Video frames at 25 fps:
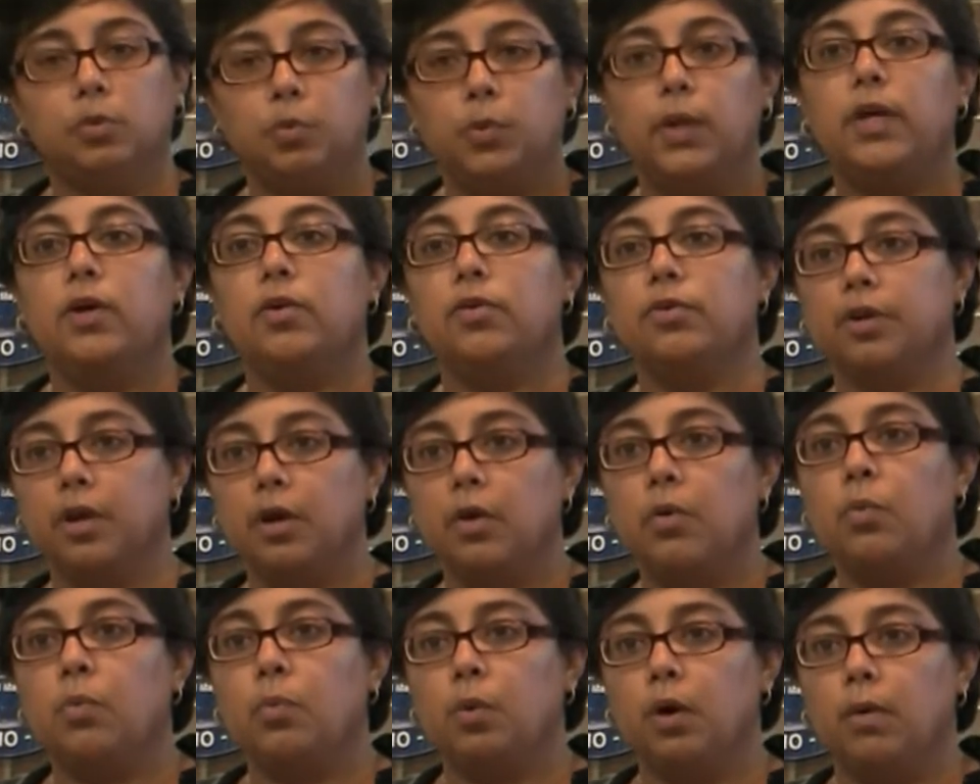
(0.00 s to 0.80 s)
And
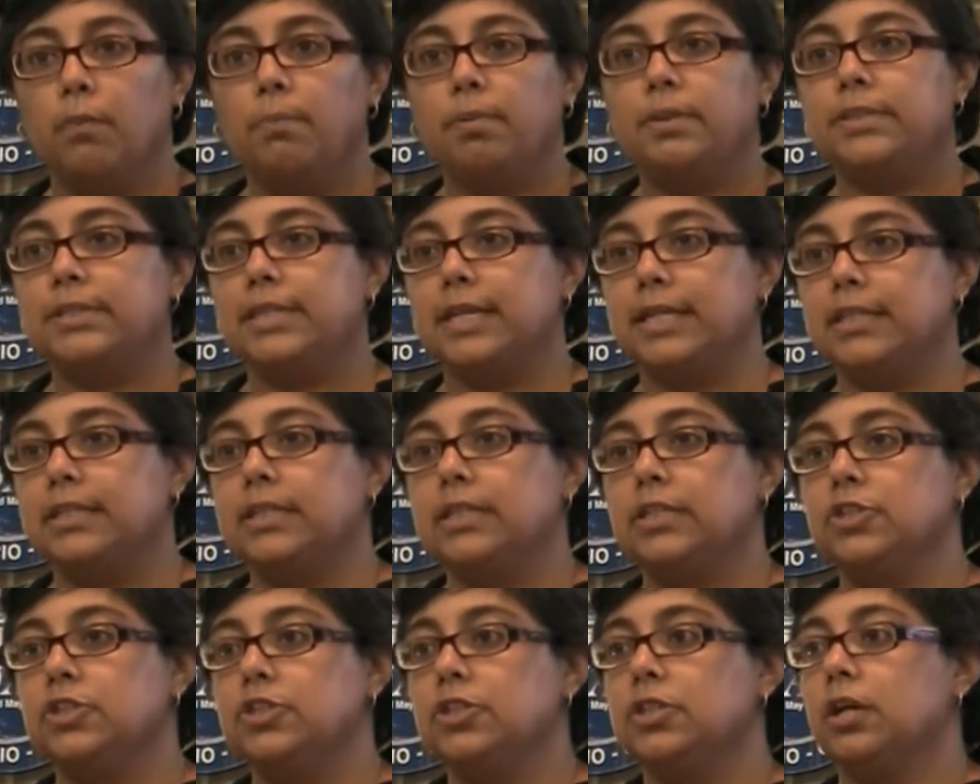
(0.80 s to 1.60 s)
we all know
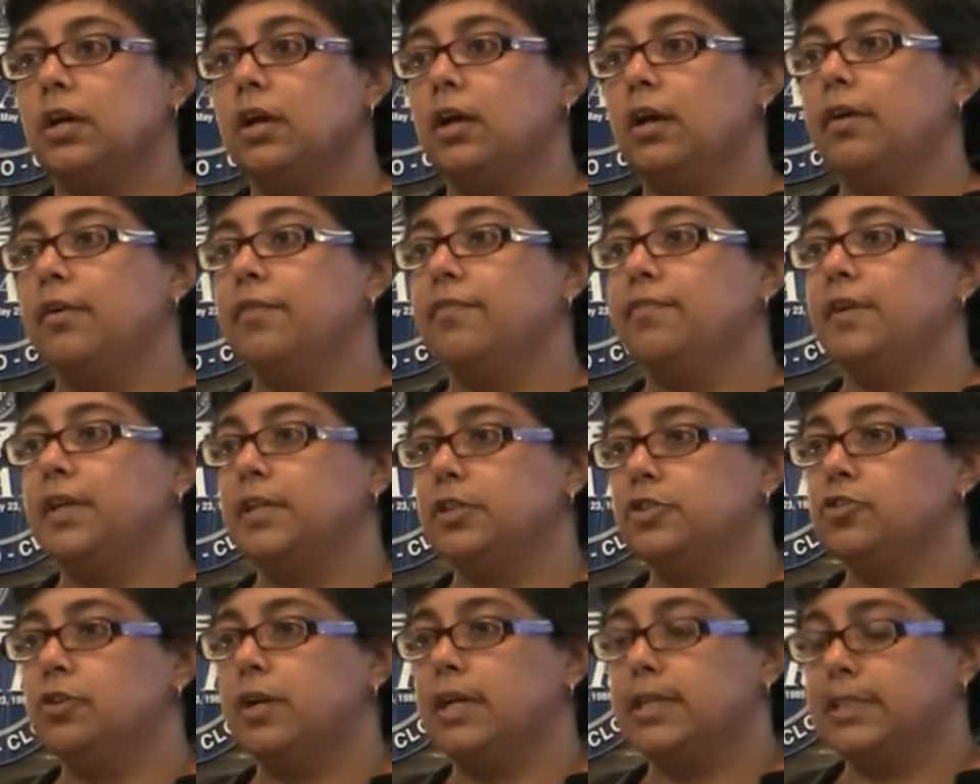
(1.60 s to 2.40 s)
what percentage
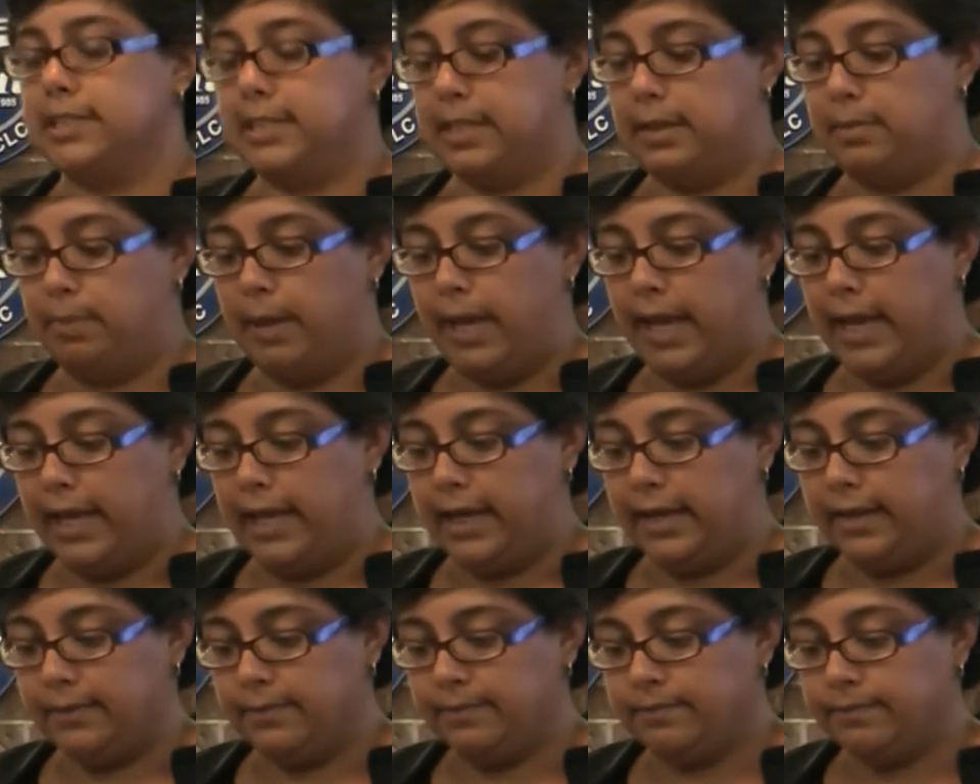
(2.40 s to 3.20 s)
of
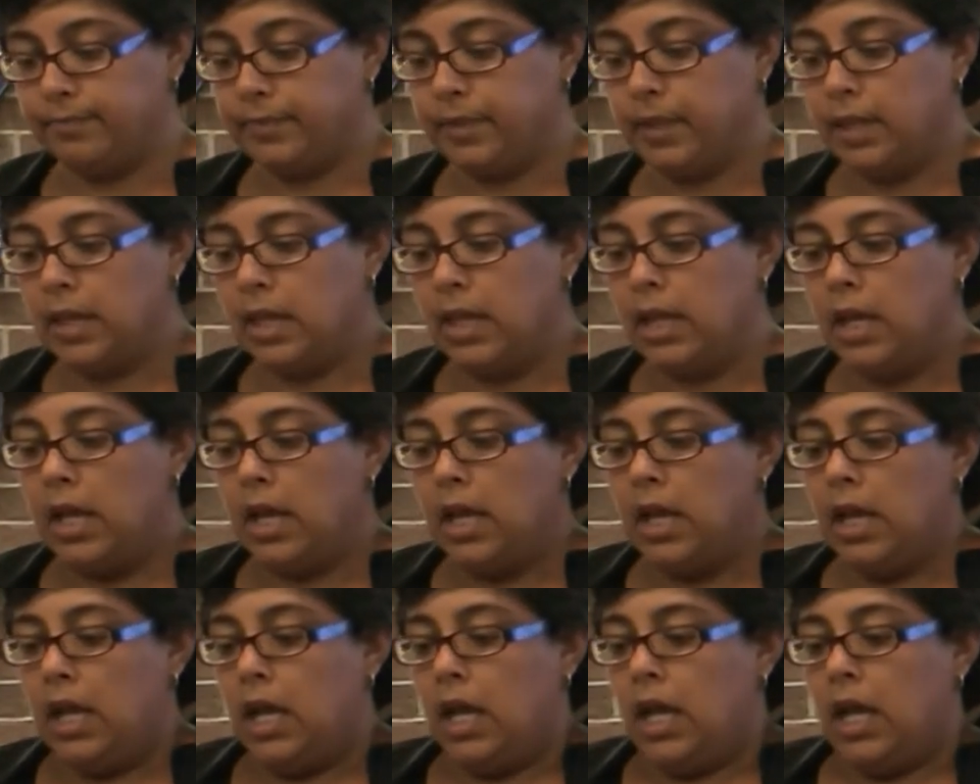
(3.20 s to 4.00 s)
interest they're paying.
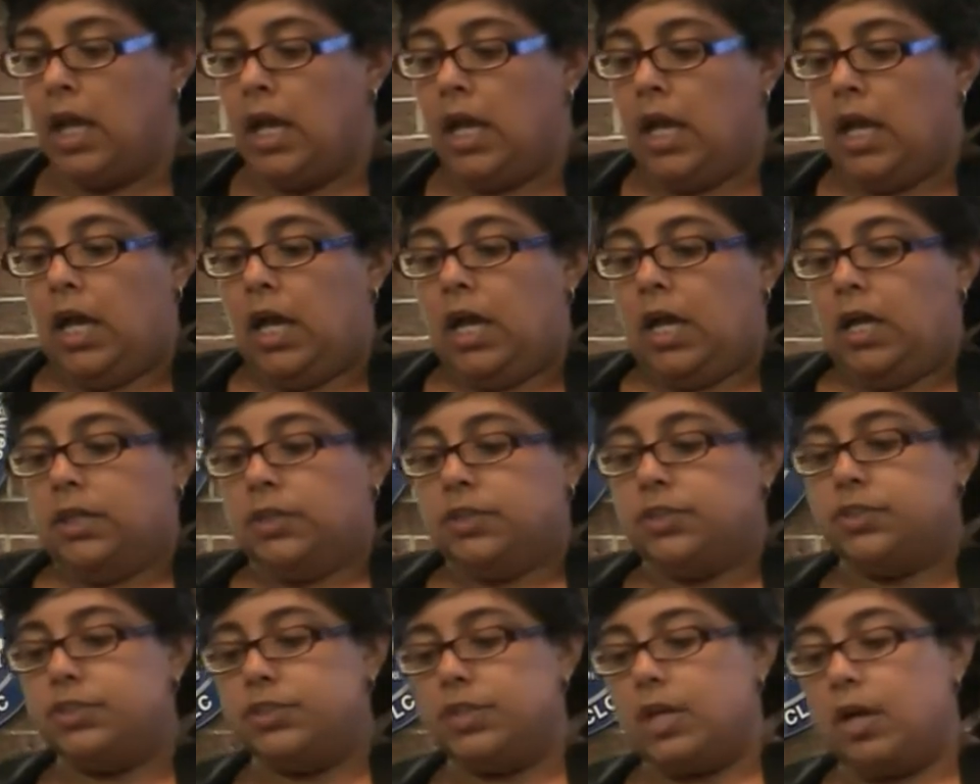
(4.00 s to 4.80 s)

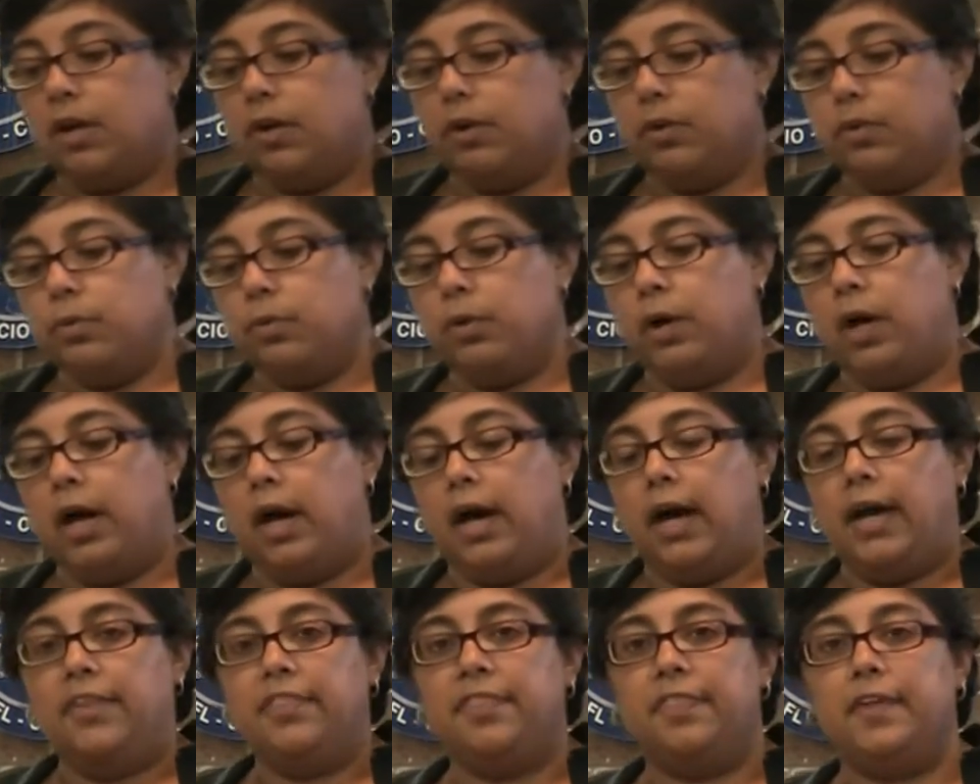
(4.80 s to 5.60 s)

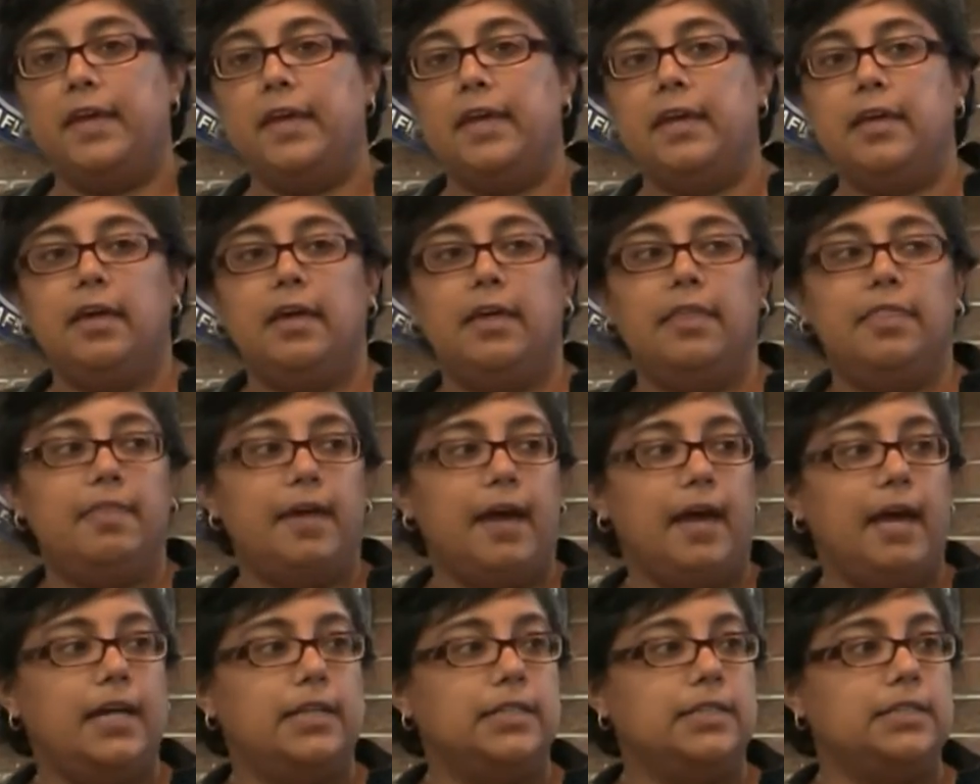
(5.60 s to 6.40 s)
So I
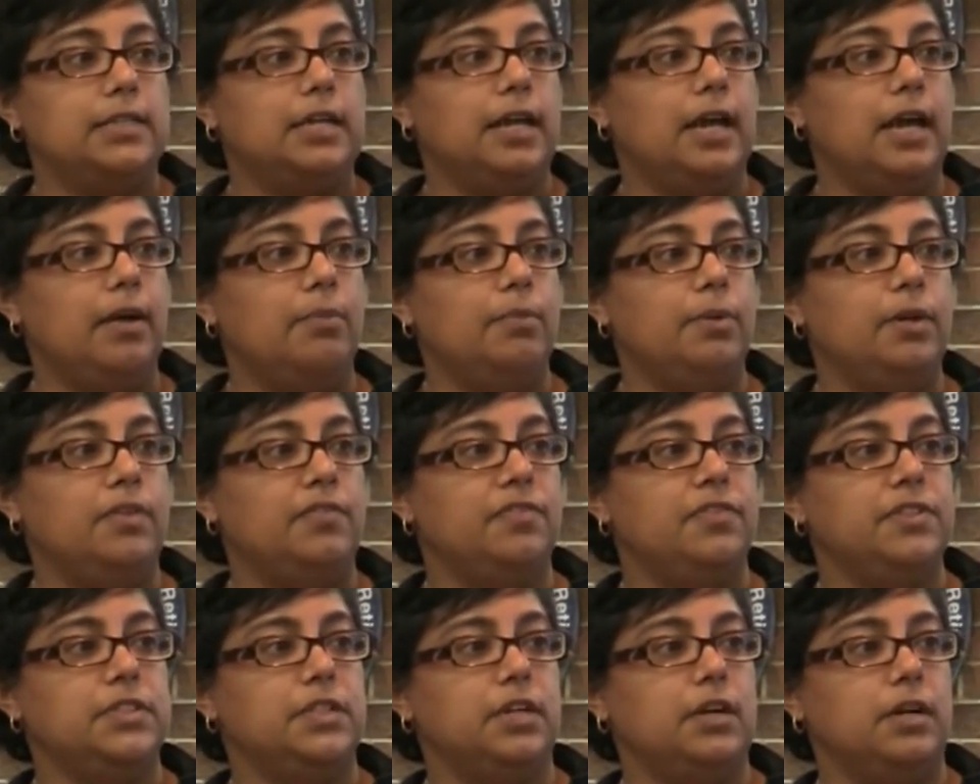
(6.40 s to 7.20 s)
think that,
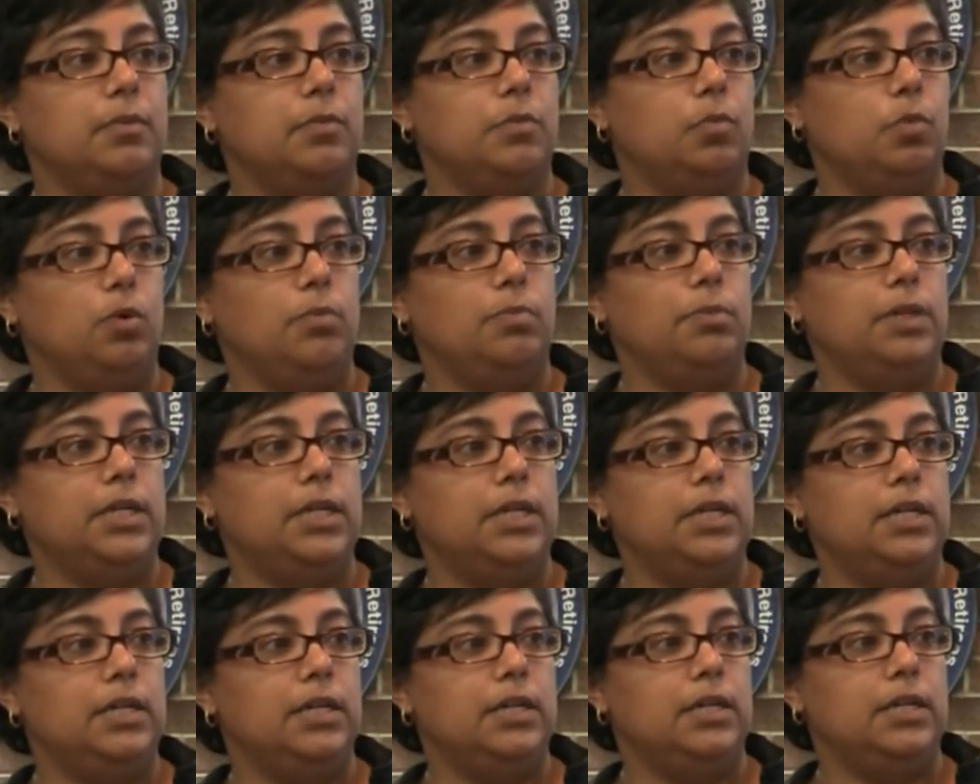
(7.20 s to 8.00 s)
how am I for
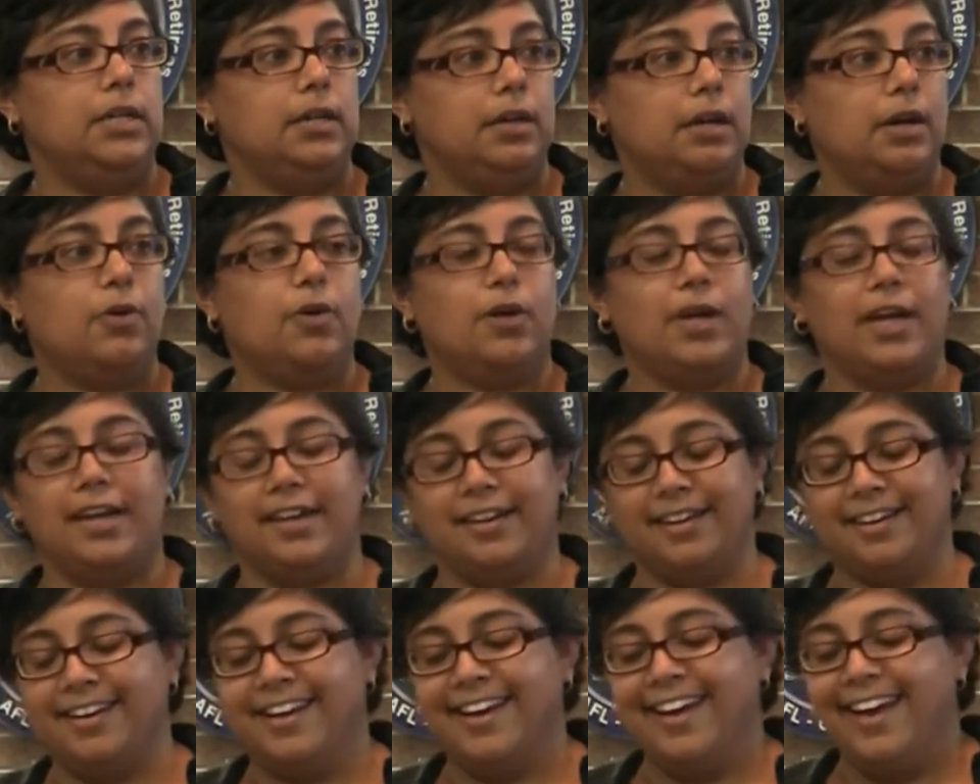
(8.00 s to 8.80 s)
time? 1 minute?
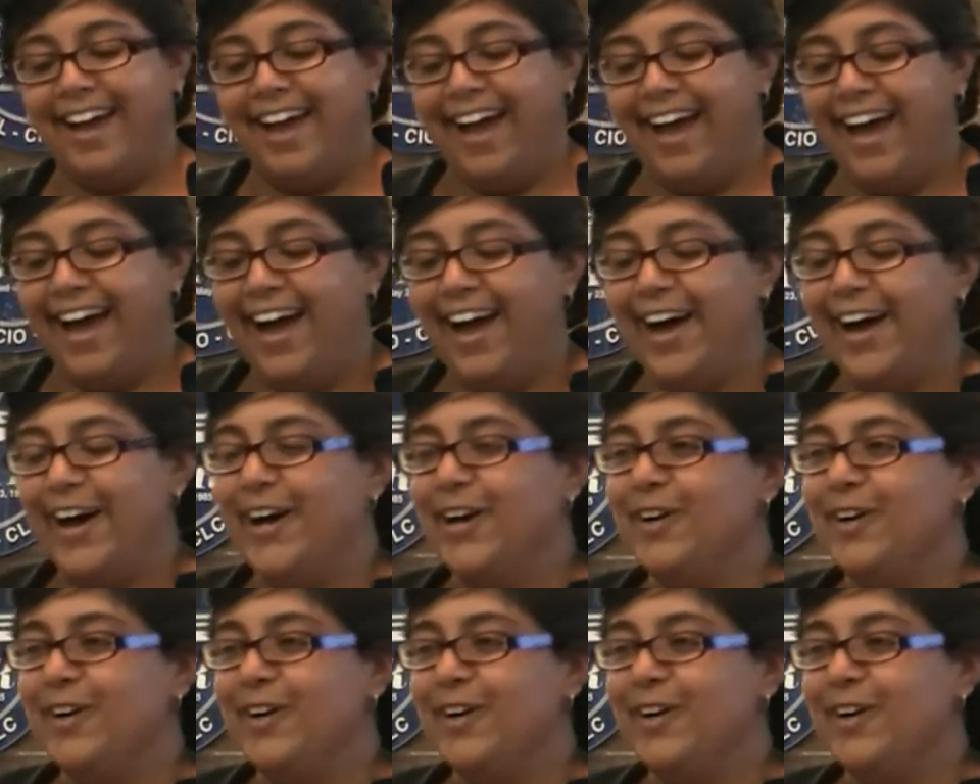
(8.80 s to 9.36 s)
Okay.